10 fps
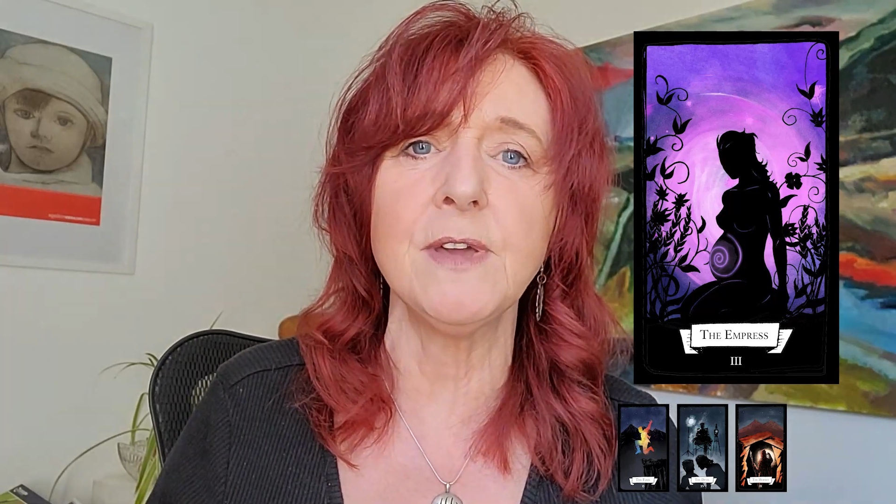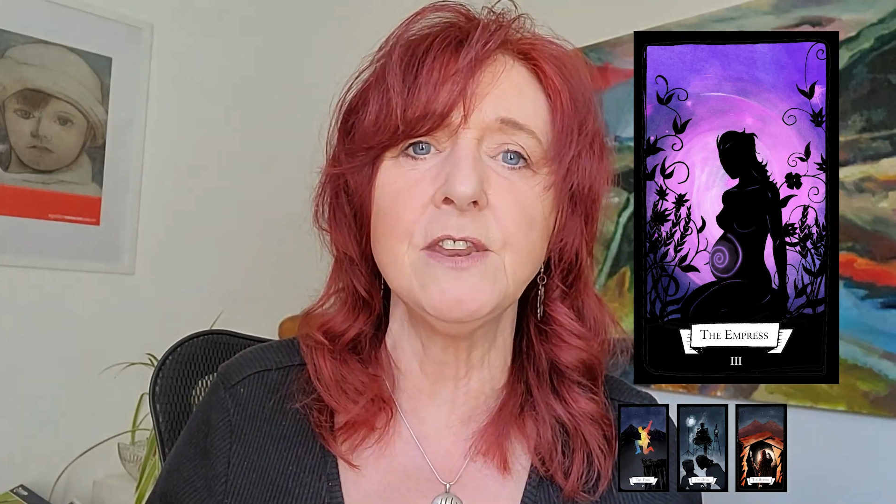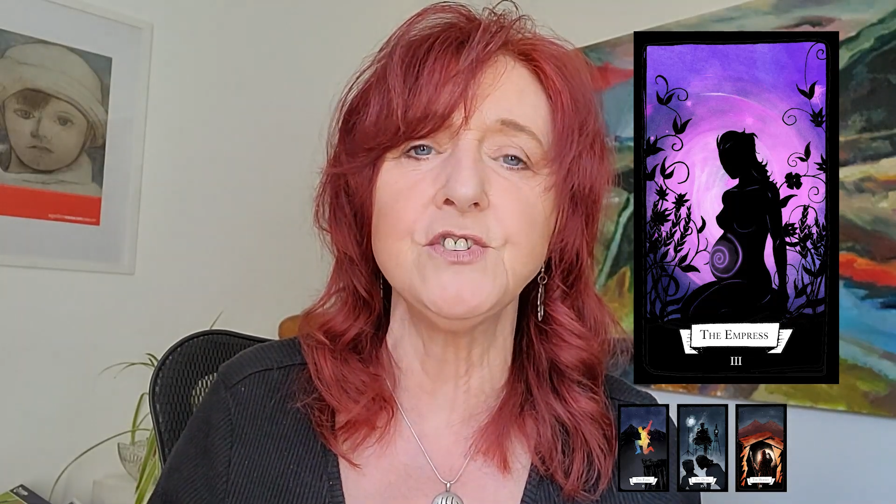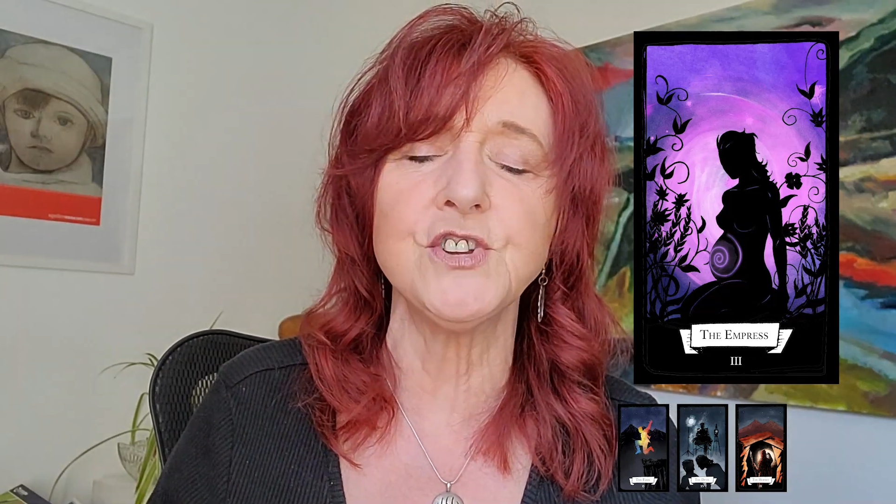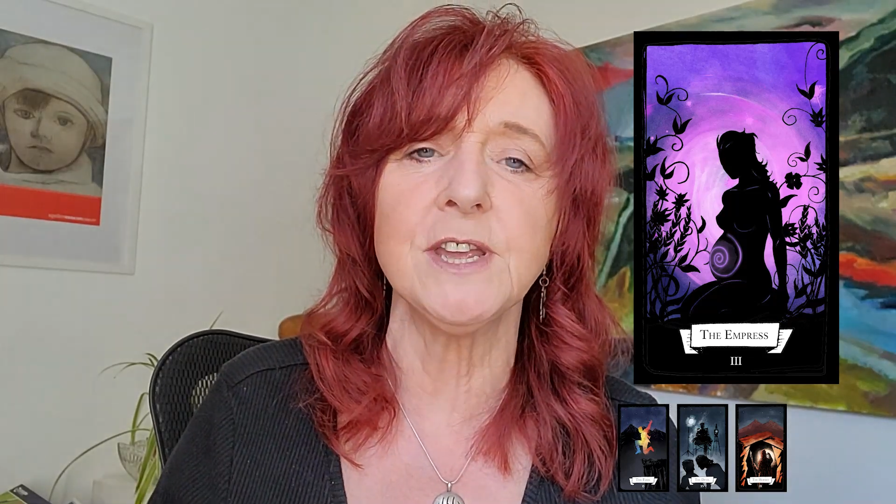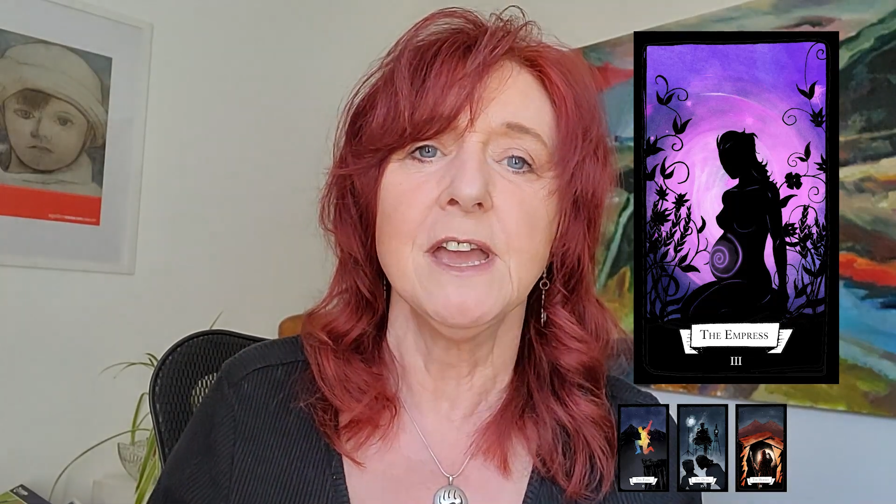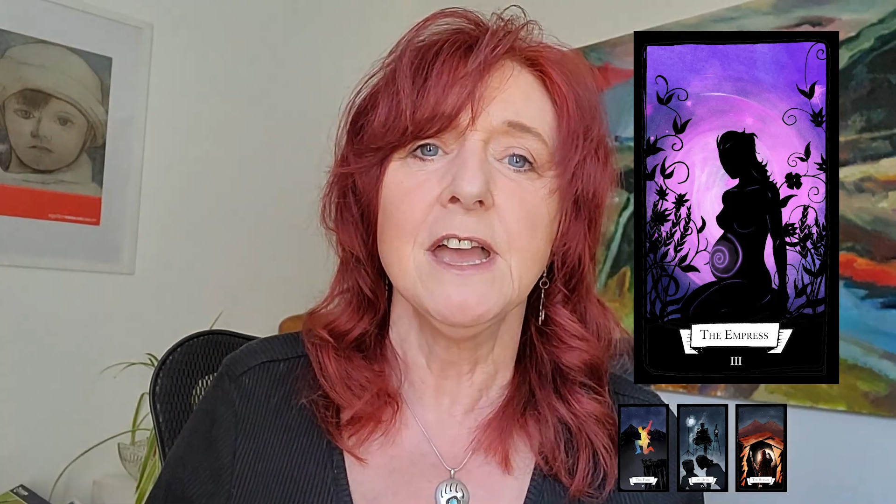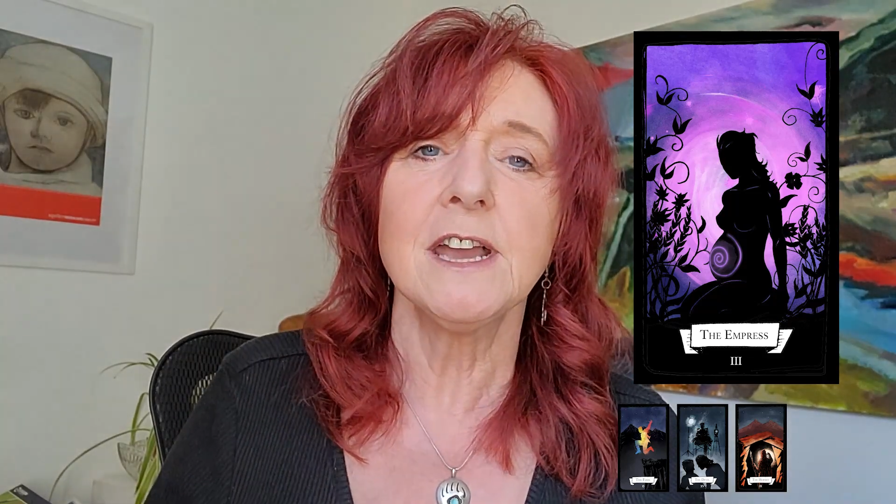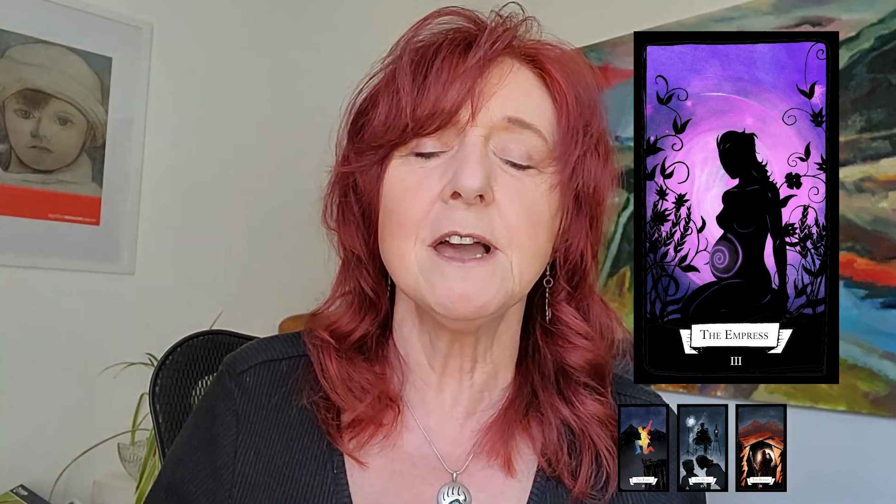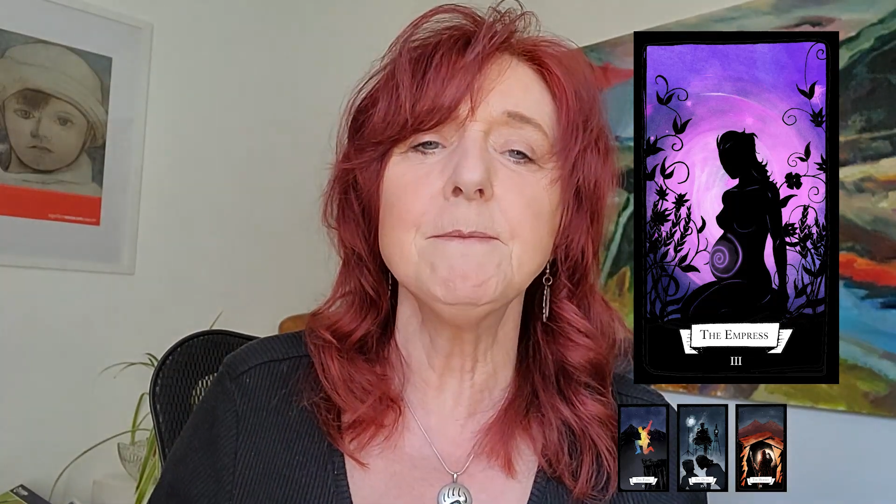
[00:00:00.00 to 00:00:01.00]
energy,
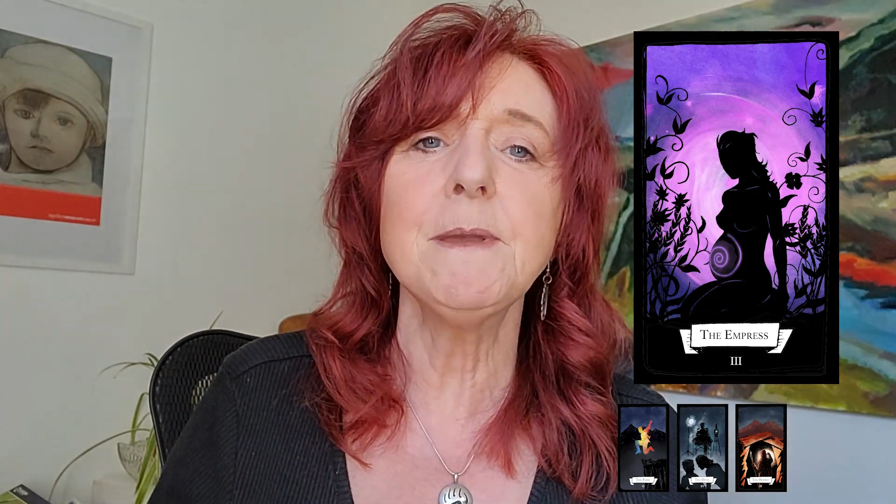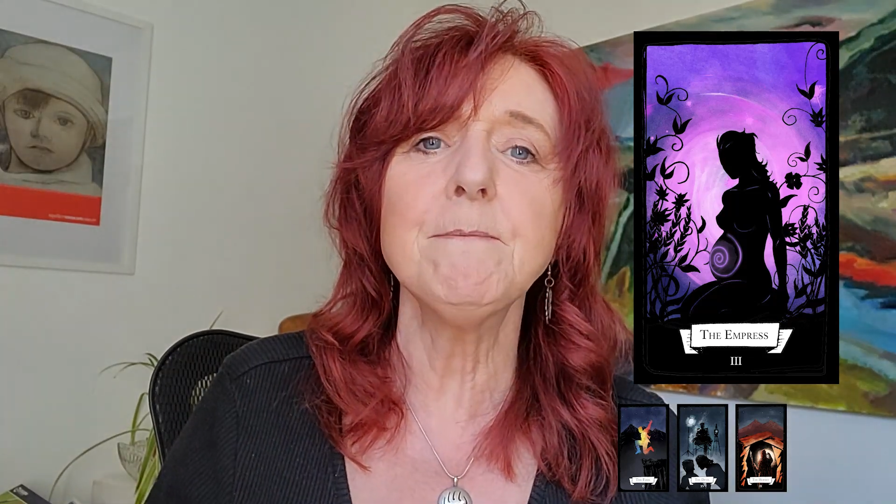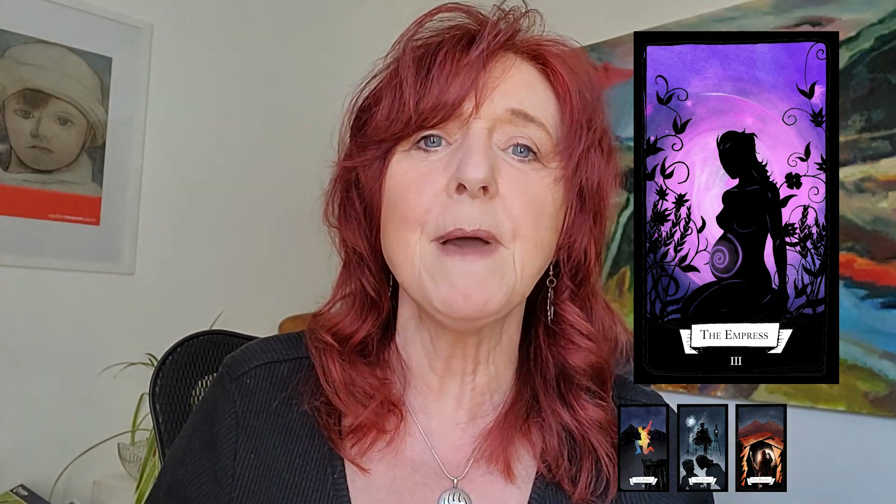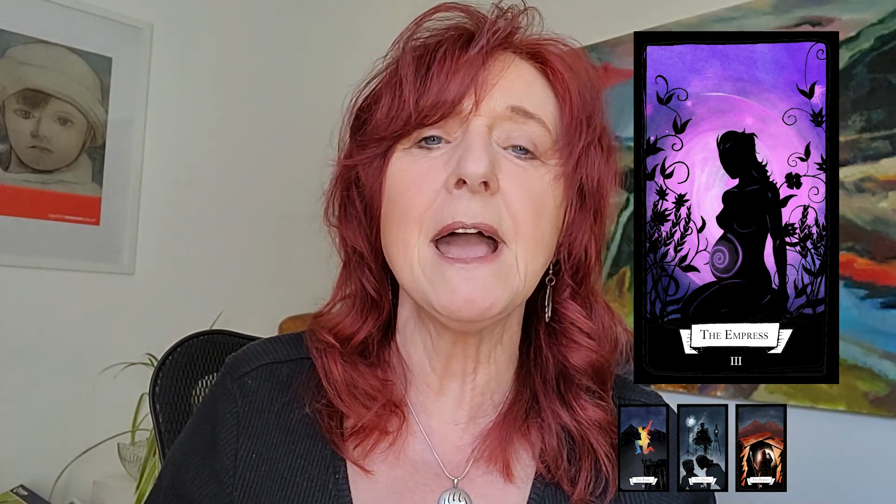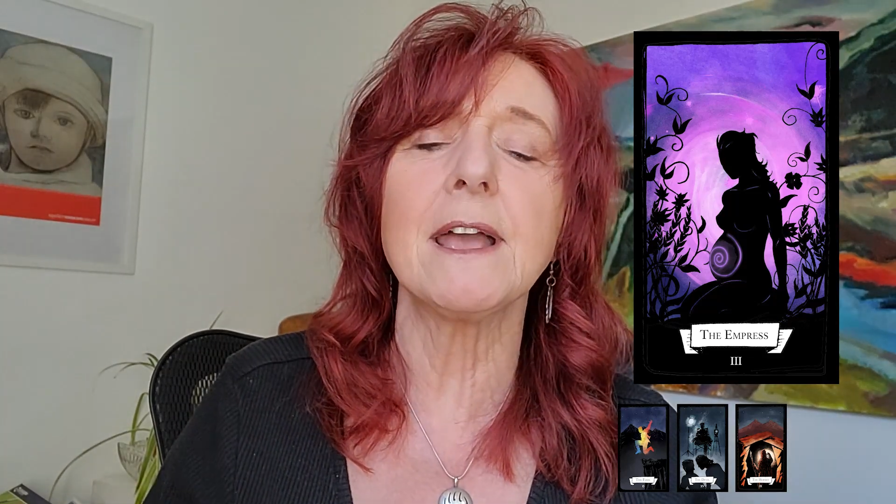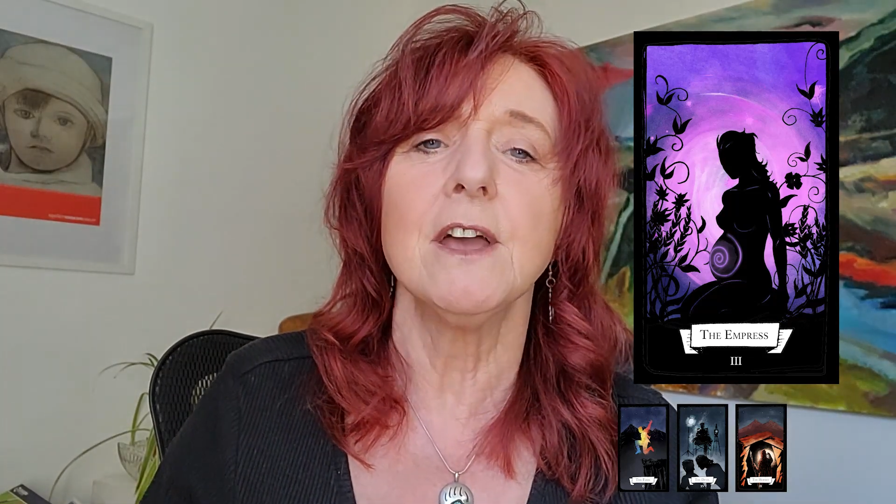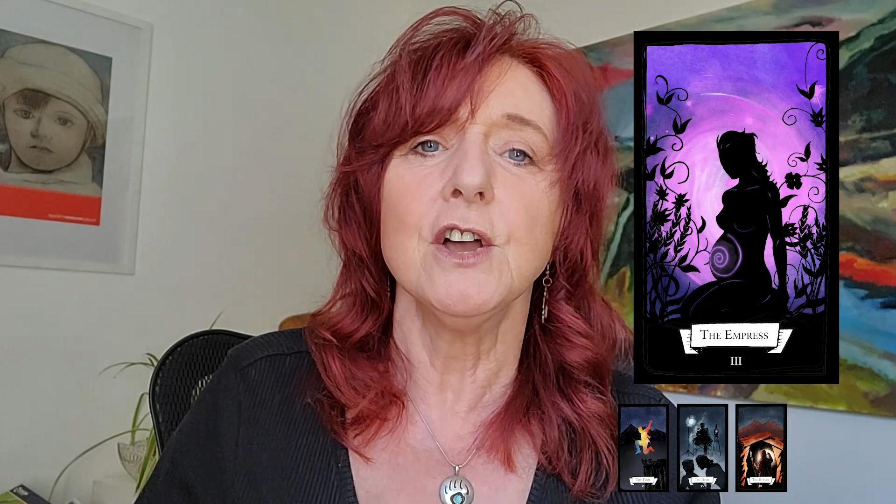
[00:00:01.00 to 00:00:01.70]
coming back